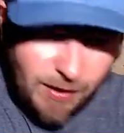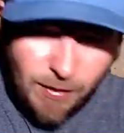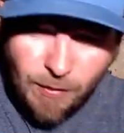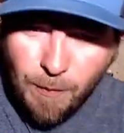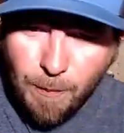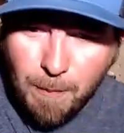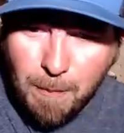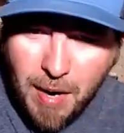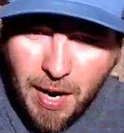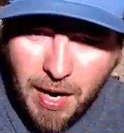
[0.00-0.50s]

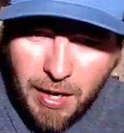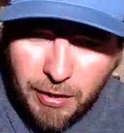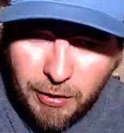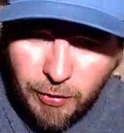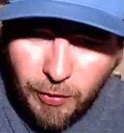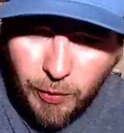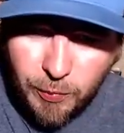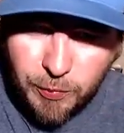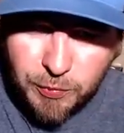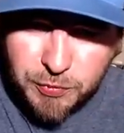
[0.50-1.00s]

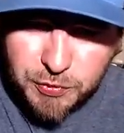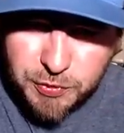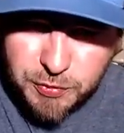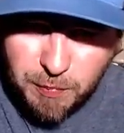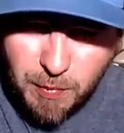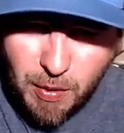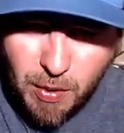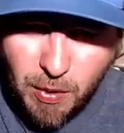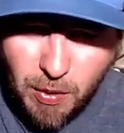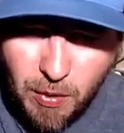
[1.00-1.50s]
micro
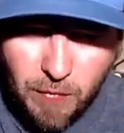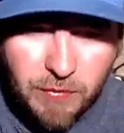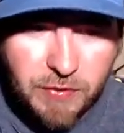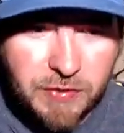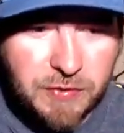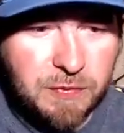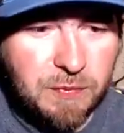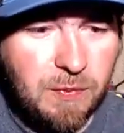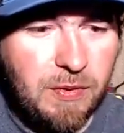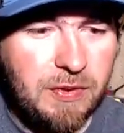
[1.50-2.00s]
small
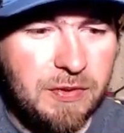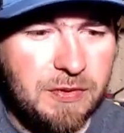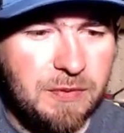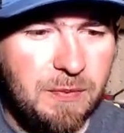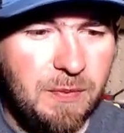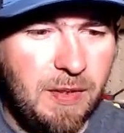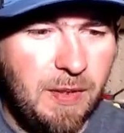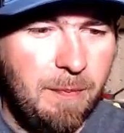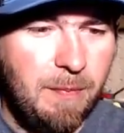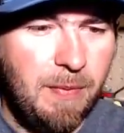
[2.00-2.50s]
this was
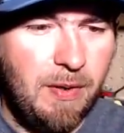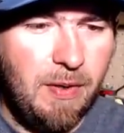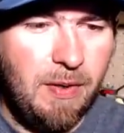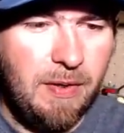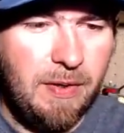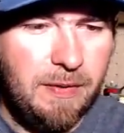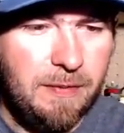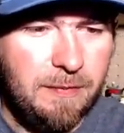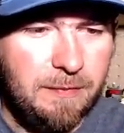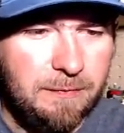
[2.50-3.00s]
when I
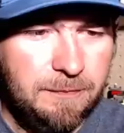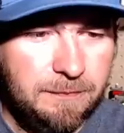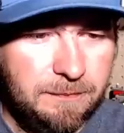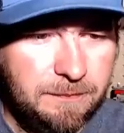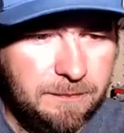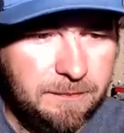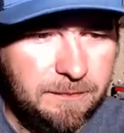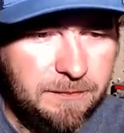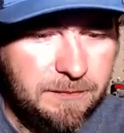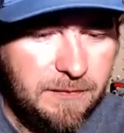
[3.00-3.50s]
bought it.
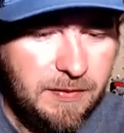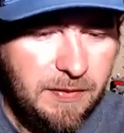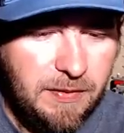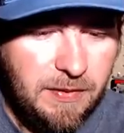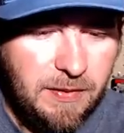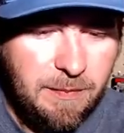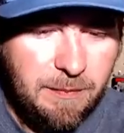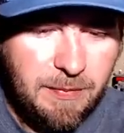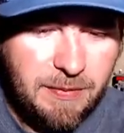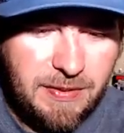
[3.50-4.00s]

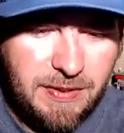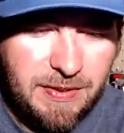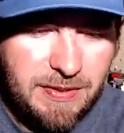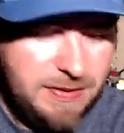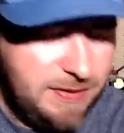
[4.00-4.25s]
But this